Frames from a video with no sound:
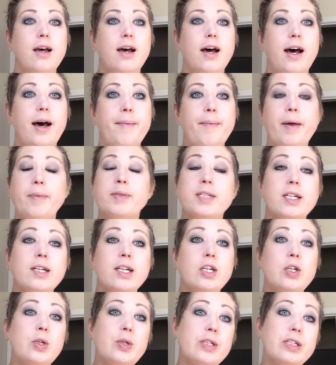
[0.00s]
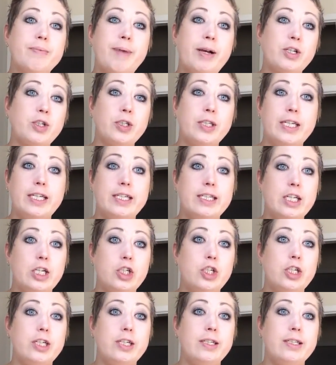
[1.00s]
I'm still going to do the specialty
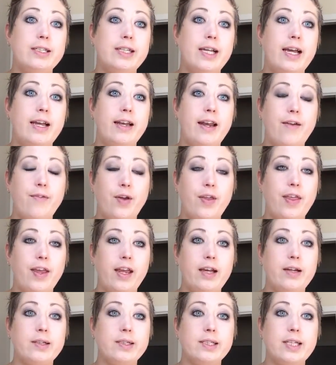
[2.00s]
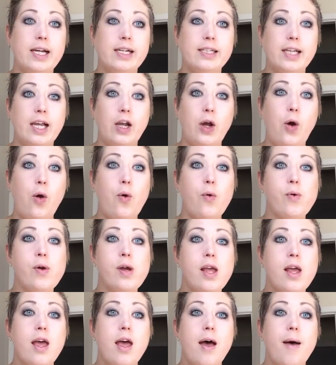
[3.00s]
stitches and everything else as I go,
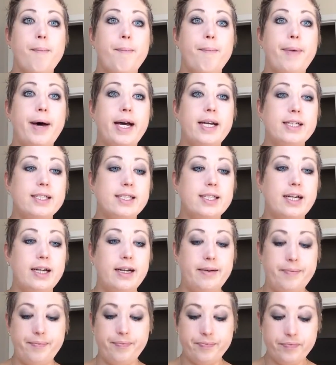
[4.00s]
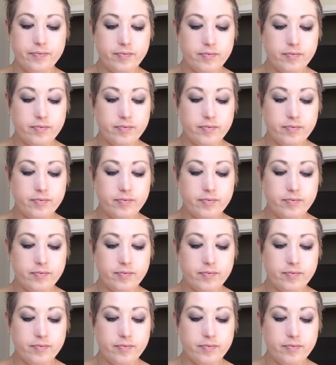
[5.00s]
but for